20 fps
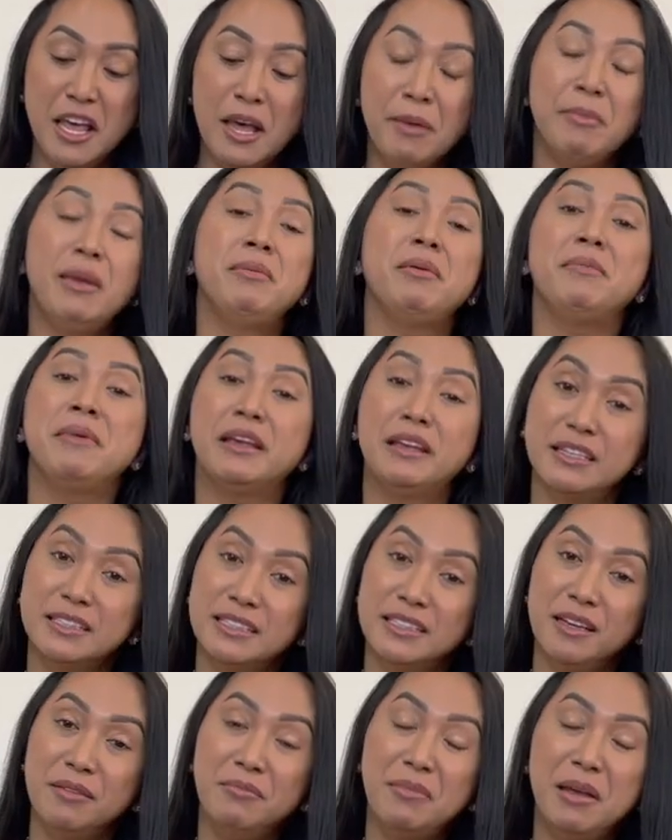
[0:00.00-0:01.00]
maybe
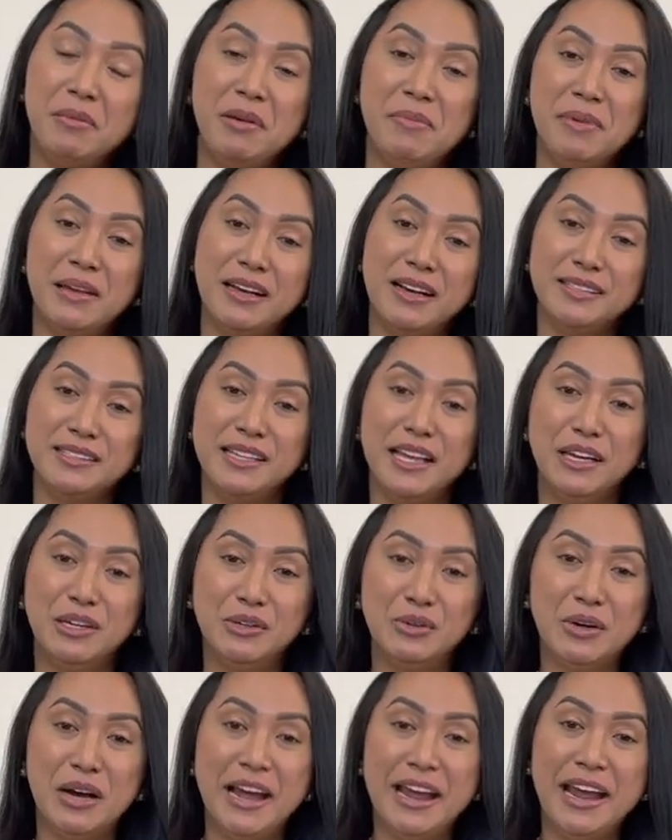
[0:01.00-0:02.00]
because they
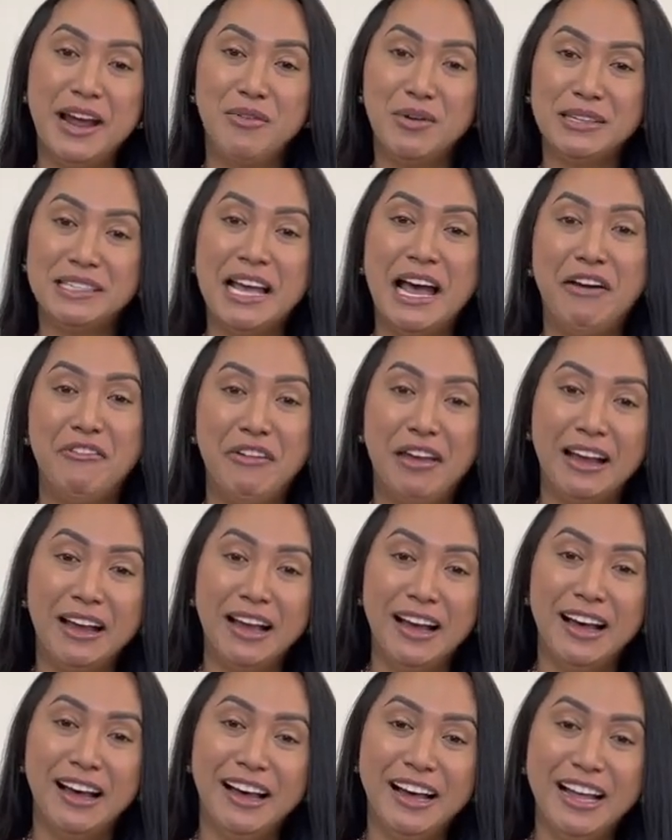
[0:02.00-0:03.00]
knew I was having
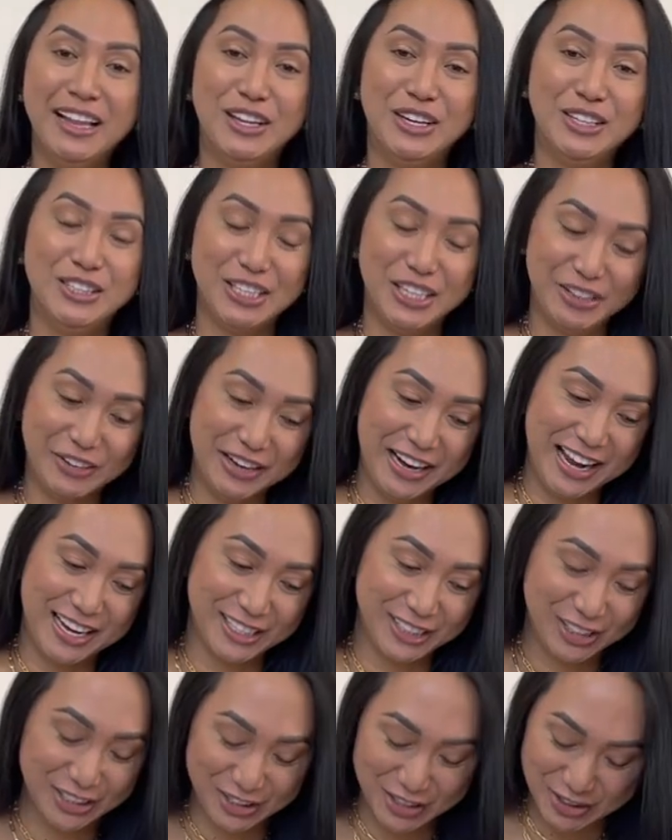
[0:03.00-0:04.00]
an allergic
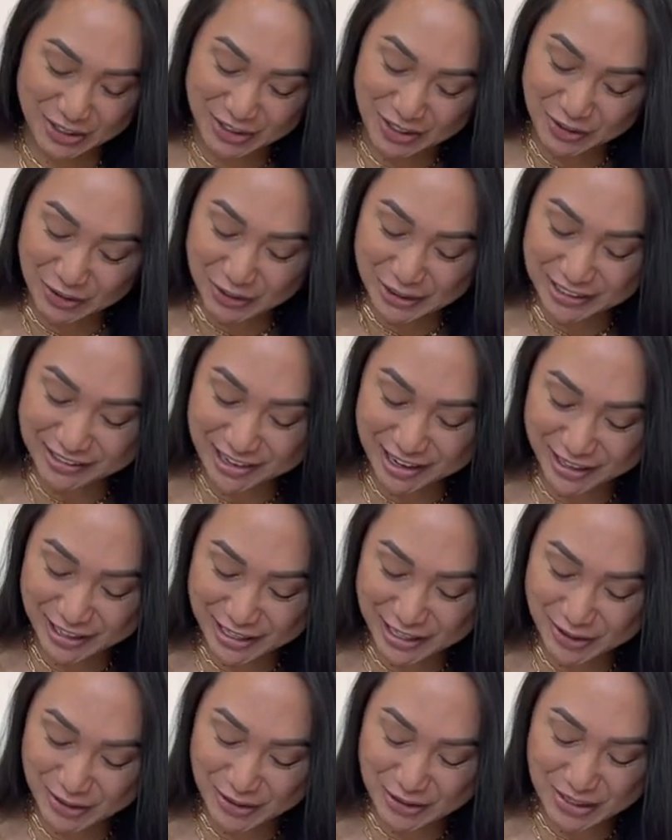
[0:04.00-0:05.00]
reaction or urticaria
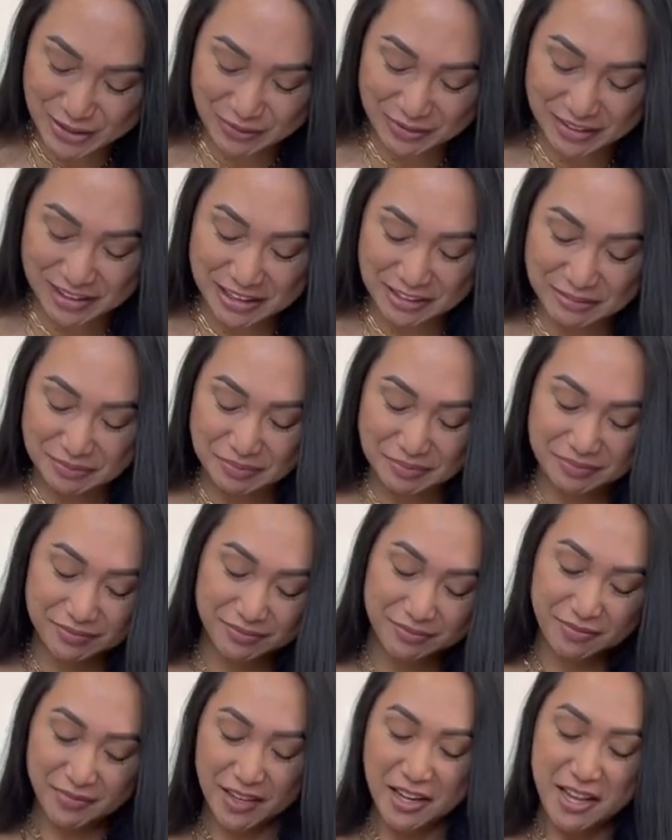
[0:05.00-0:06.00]
or something.
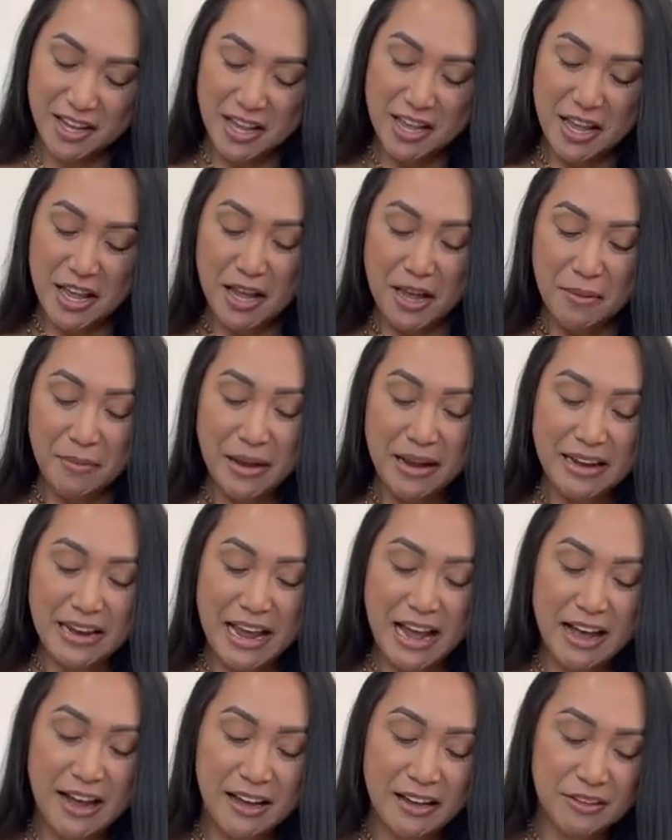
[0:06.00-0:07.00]
But
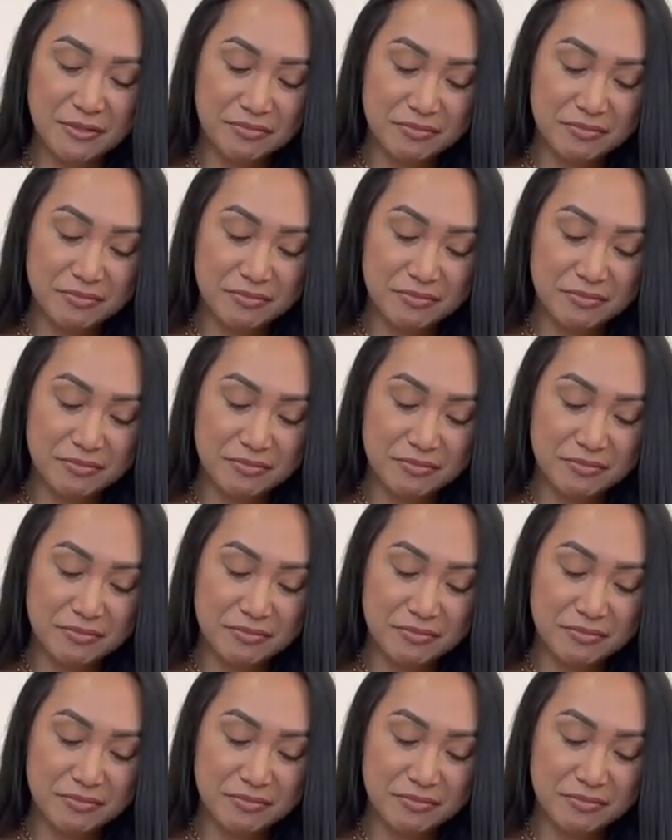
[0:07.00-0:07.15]
yeah.